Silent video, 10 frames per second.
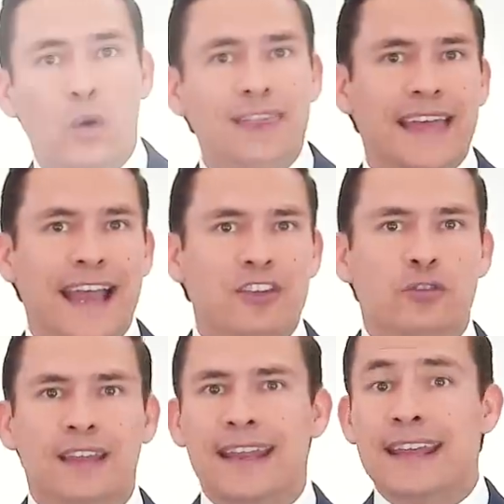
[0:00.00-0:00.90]
With that,
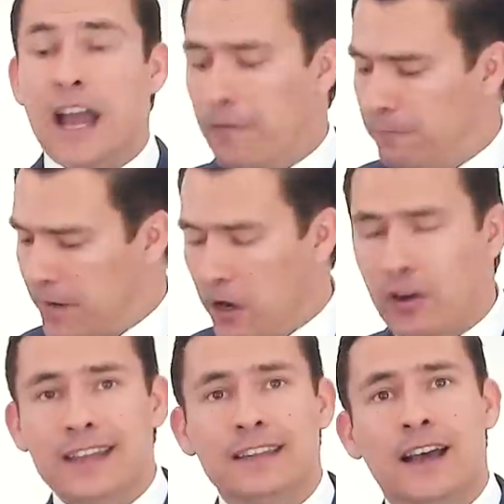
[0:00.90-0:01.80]
you're getting a
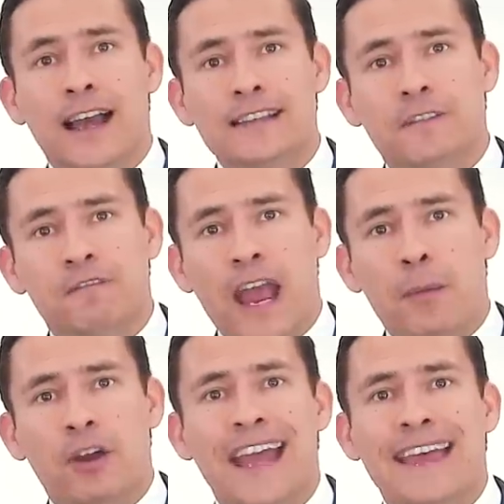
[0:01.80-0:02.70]
very nice
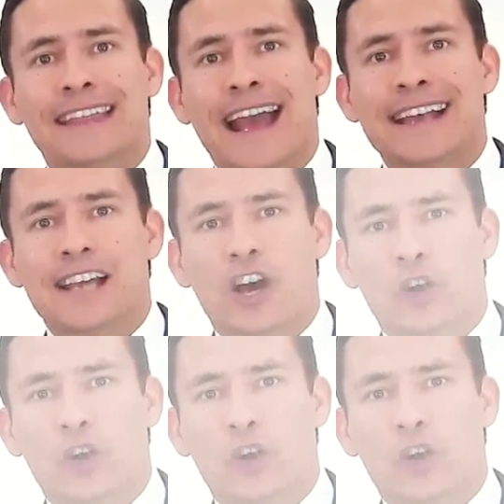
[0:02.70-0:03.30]
fabric that has